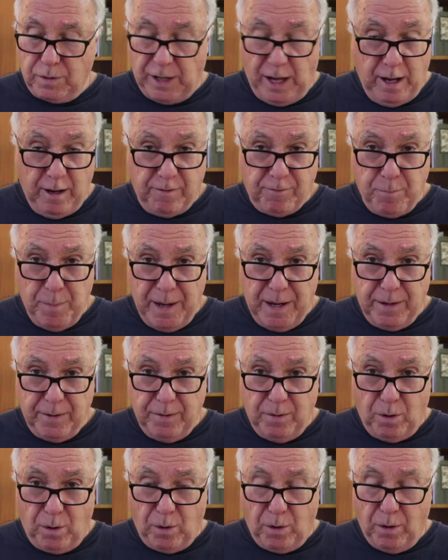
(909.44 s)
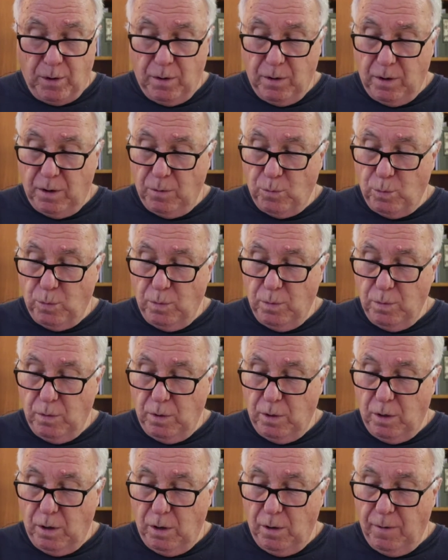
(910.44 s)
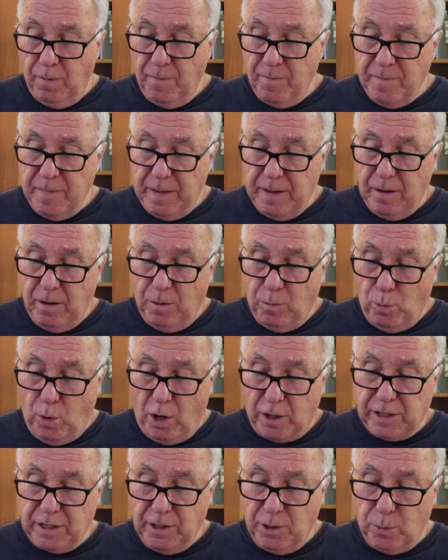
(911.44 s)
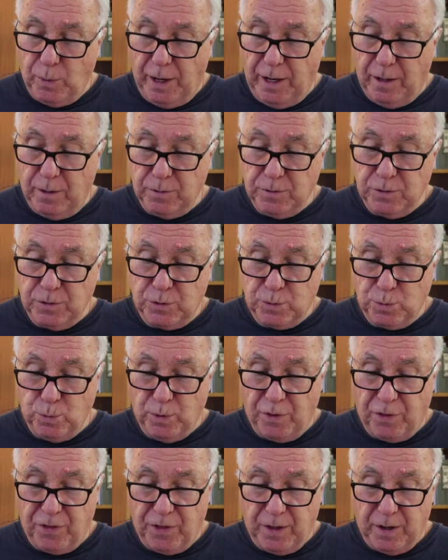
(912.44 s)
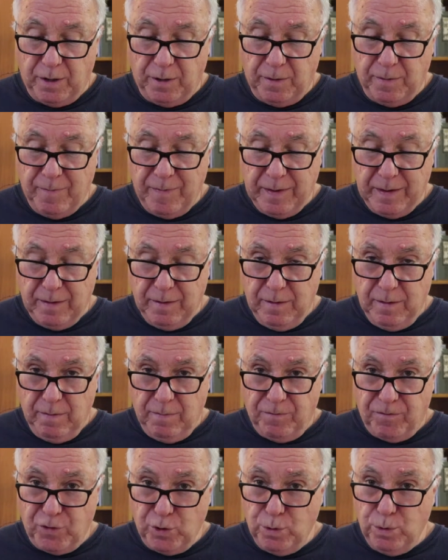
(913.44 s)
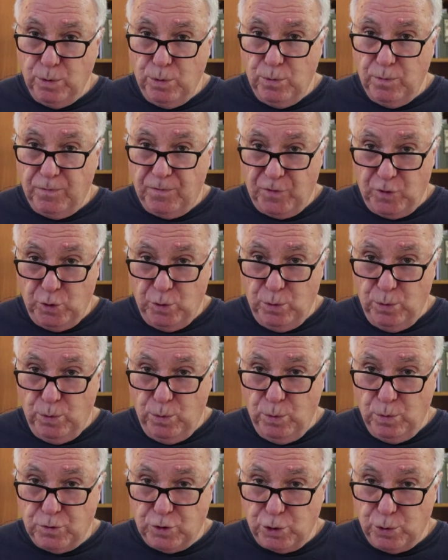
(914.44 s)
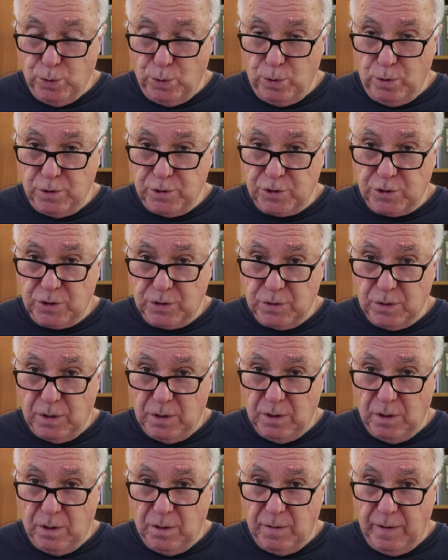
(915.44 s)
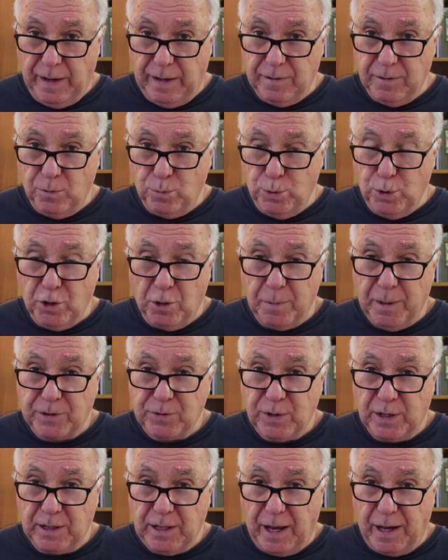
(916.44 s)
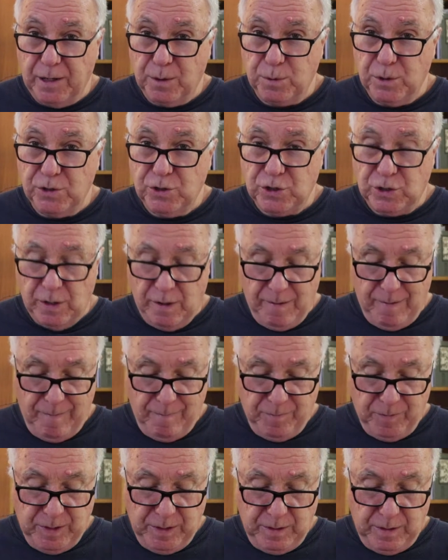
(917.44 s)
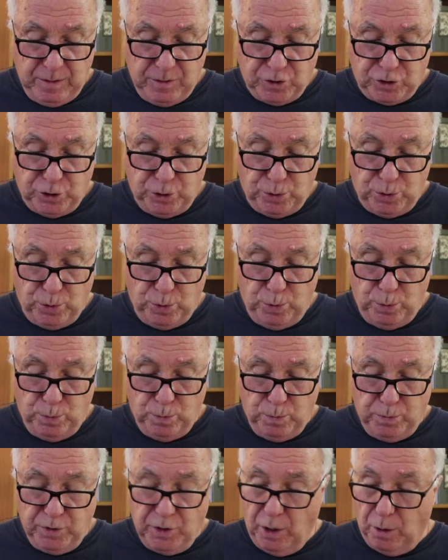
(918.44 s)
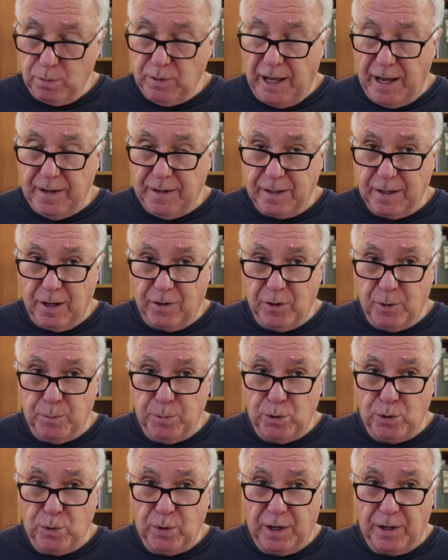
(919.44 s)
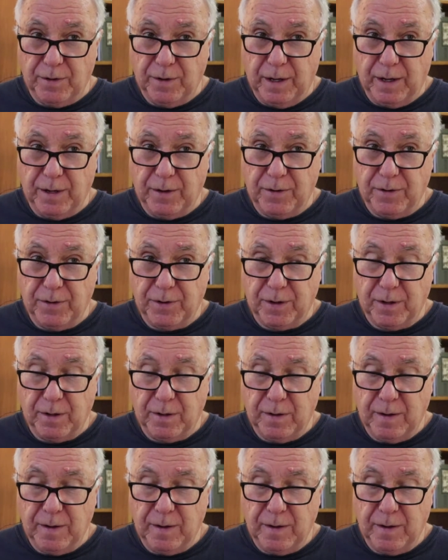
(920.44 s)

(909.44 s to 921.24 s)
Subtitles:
caveman, or walking around with few tools and rudimentary language, to landing on the moon and